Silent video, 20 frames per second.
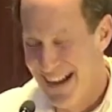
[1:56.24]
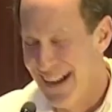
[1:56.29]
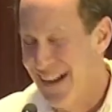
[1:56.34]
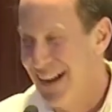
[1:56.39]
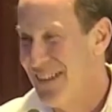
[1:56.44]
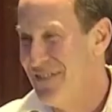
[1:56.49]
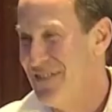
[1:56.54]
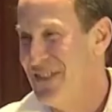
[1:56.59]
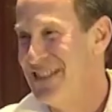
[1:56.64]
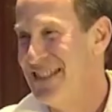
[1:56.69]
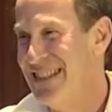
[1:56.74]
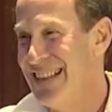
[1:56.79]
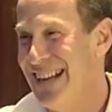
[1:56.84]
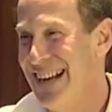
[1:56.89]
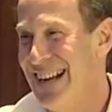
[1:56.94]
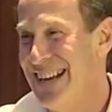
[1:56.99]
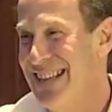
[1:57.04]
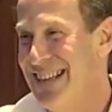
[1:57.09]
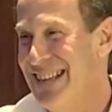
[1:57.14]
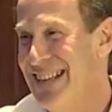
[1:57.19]

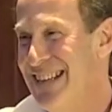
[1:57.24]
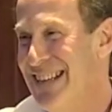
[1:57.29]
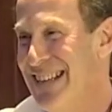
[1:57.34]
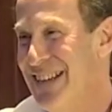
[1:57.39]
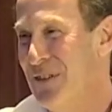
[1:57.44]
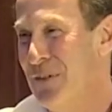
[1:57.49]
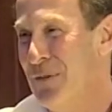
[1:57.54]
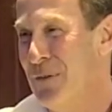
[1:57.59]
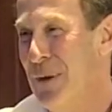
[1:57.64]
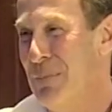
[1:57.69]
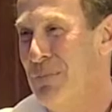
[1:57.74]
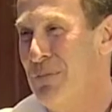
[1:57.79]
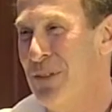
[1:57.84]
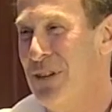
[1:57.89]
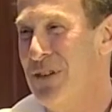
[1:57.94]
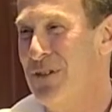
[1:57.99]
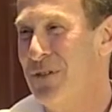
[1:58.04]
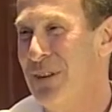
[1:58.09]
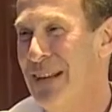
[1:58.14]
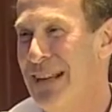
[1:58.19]
I didn't interrupt
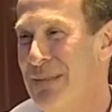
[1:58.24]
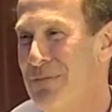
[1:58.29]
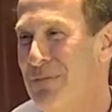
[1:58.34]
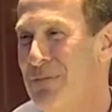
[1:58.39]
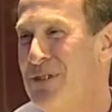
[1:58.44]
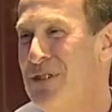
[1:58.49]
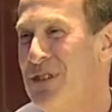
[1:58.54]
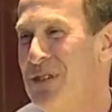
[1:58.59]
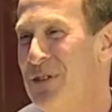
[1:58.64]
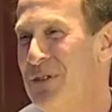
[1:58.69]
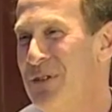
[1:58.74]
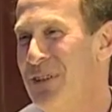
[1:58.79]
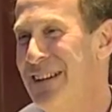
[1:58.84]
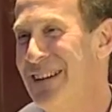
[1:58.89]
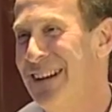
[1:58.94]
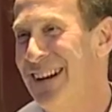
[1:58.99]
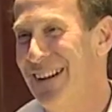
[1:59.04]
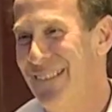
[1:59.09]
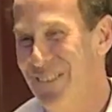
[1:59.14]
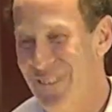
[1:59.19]
the dream soon
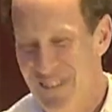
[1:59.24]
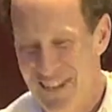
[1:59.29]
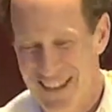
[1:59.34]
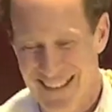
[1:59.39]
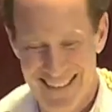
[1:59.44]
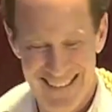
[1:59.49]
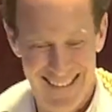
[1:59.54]
enough.